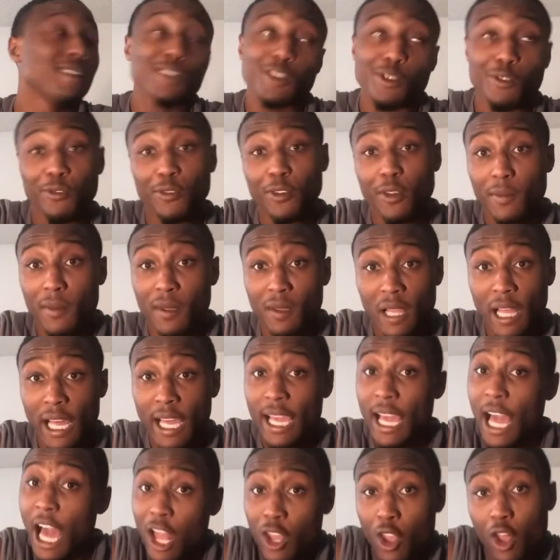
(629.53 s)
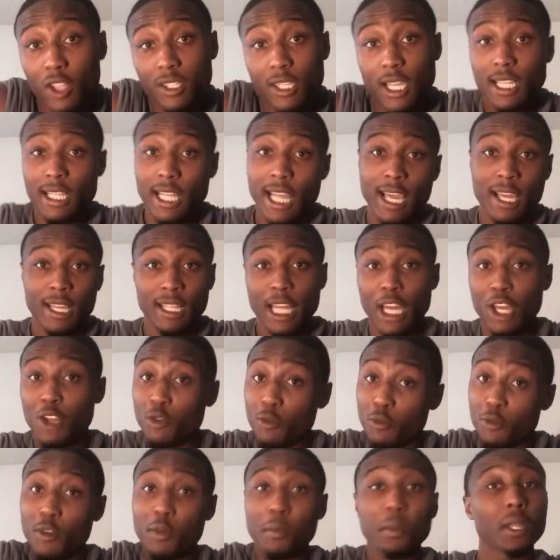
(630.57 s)
you feel me? Like, I lost that day. Like, you
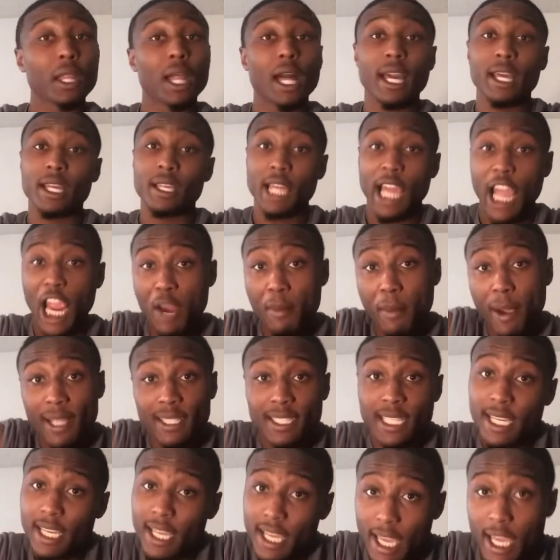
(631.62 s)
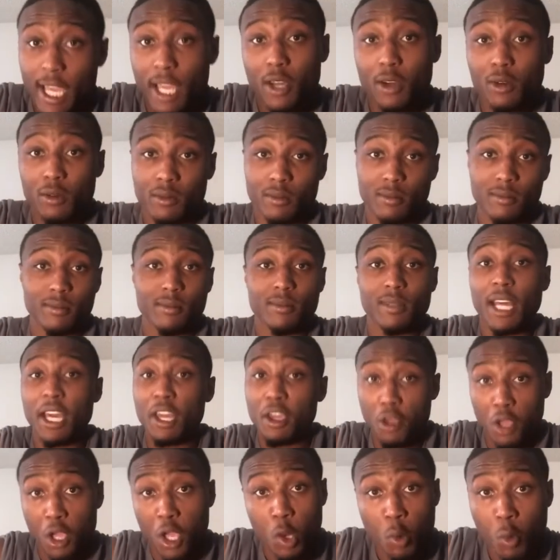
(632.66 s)
feel me? Like, everybody take an L.
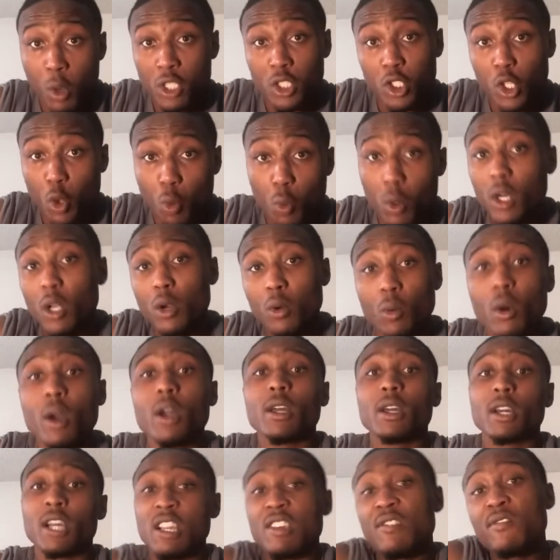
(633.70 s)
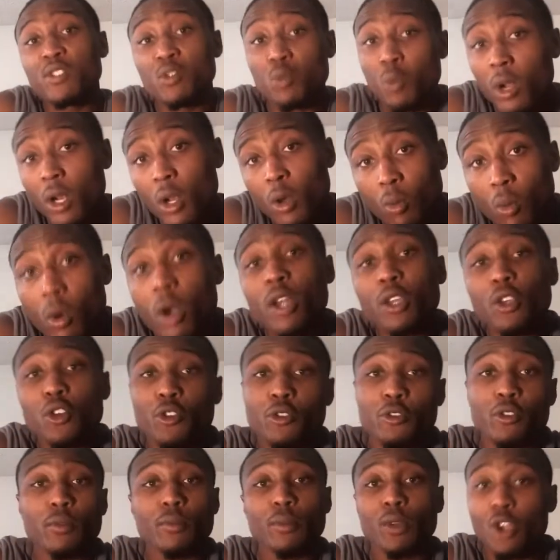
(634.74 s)
Like, and it wasn't a one-on-one. So it was one-on-one, you
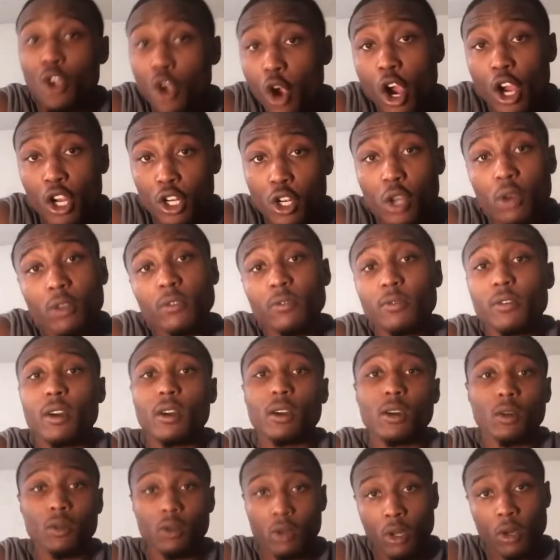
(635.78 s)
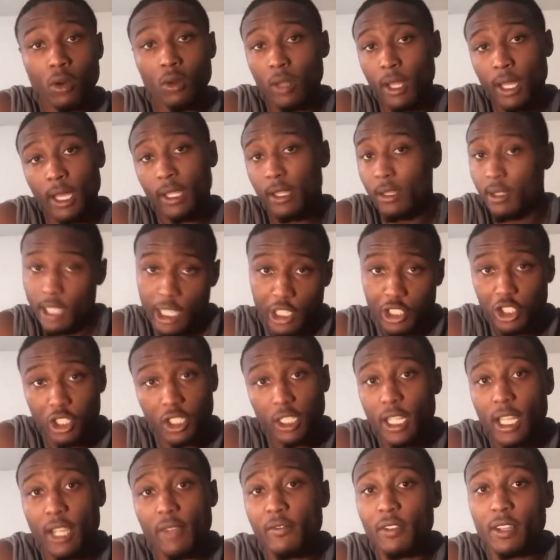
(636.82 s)
feel me? You already know the fuck going on. Like, that
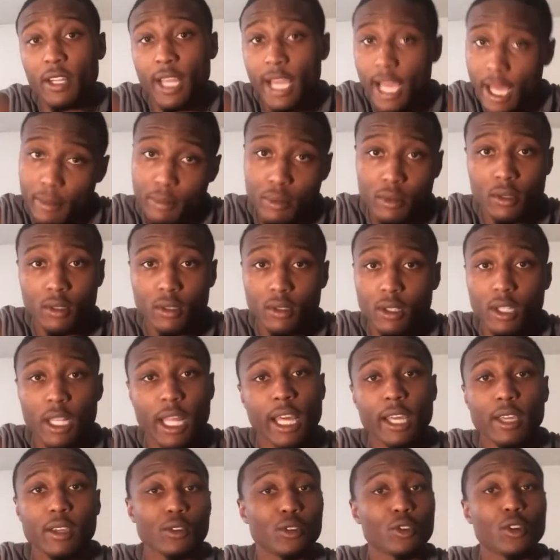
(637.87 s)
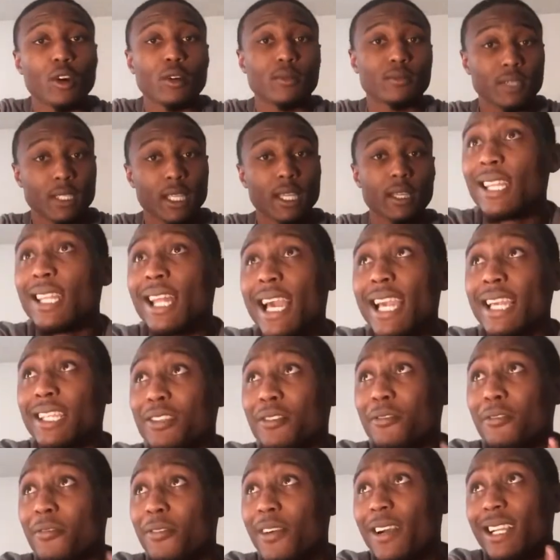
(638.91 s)
shit ain't gonna happen. Like, you know what I'm saying? And,
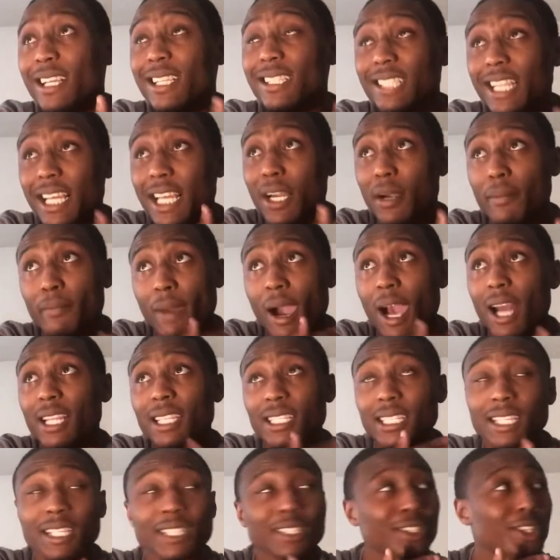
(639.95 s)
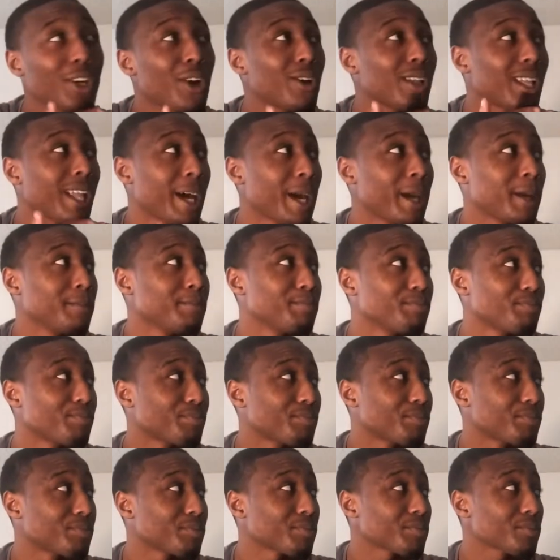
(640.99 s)
like, the funny thing about it is, though, like,
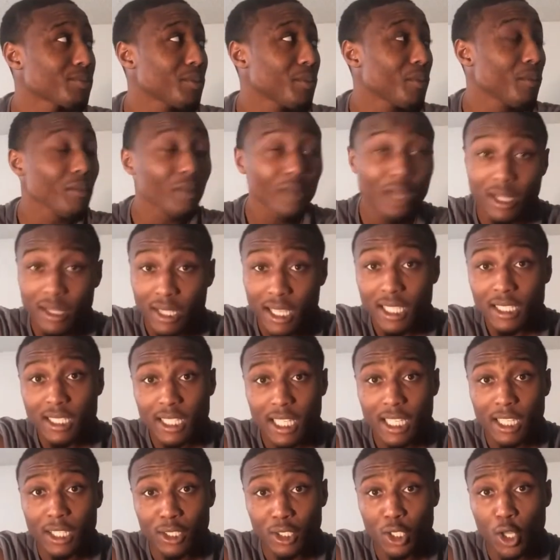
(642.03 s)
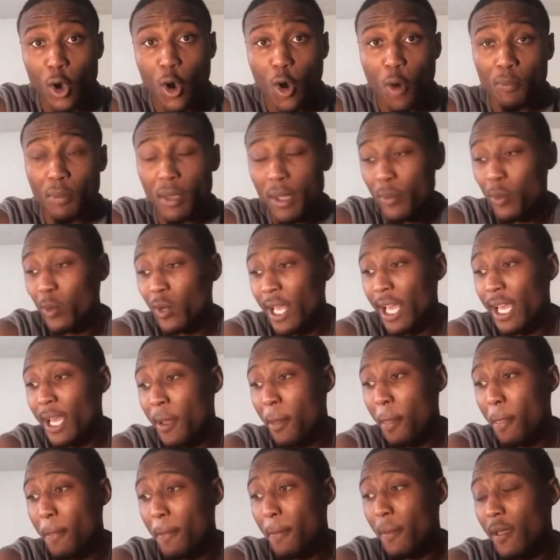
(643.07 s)
this nigga told people
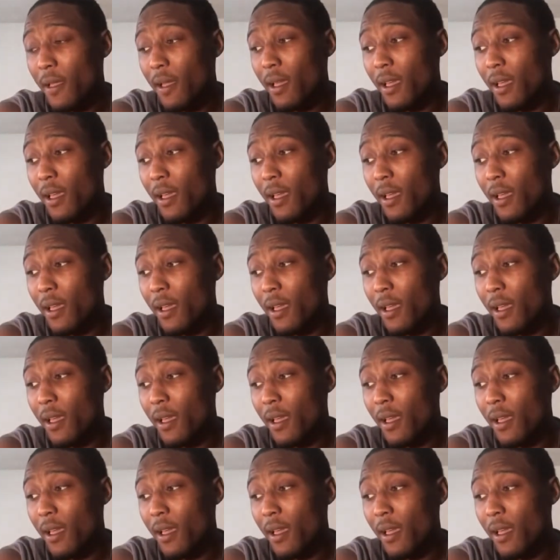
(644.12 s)
that,